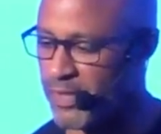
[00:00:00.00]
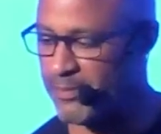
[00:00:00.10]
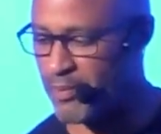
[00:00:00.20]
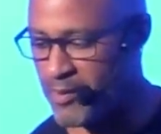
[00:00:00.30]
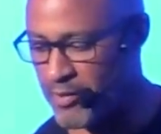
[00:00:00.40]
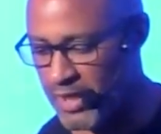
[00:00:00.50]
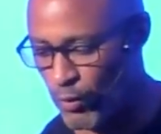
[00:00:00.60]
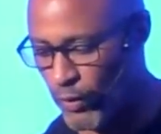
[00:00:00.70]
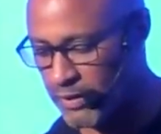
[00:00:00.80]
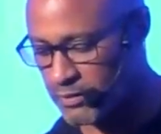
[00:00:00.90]
primary
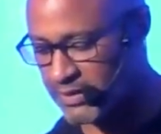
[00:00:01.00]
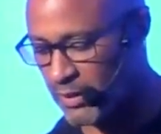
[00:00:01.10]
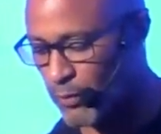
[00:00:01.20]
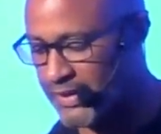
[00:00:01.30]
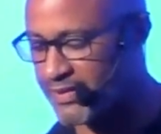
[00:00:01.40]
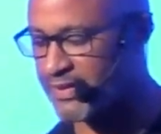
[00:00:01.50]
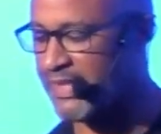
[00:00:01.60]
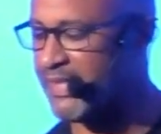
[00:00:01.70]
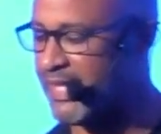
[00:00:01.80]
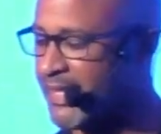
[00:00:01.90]
wills that we
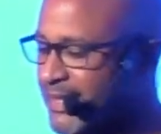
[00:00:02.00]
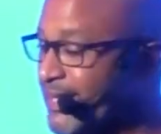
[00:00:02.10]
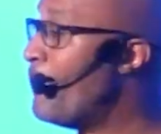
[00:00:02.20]
see in the